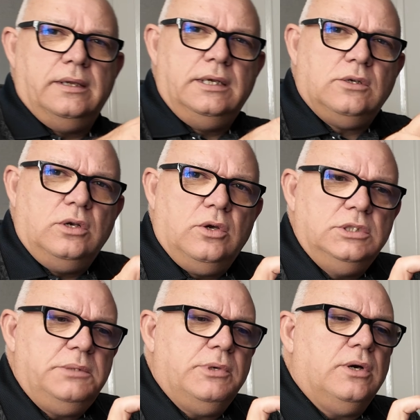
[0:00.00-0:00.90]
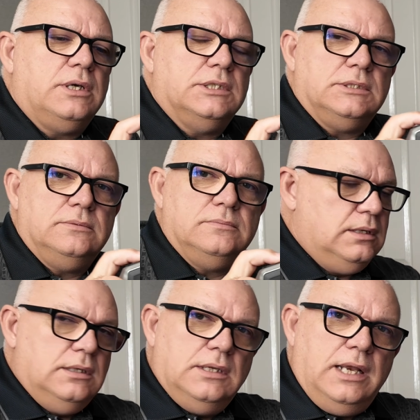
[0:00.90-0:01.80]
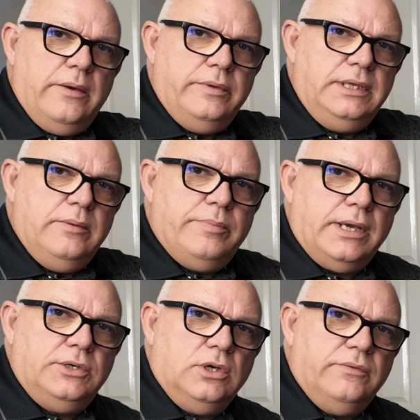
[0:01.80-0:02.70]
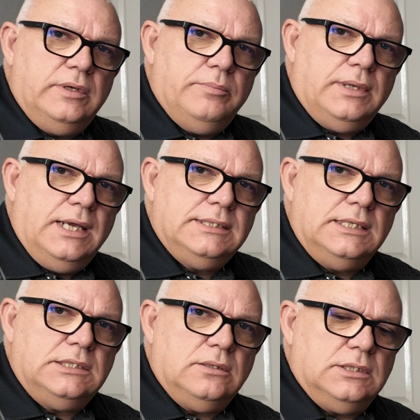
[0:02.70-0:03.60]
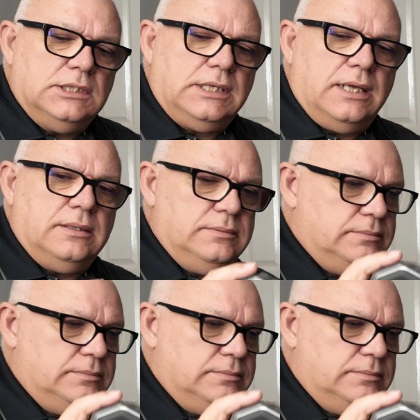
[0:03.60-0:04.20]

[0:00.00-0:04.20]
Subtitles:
It's got 90 markers. But now with the impact driver in place, let's start the scan.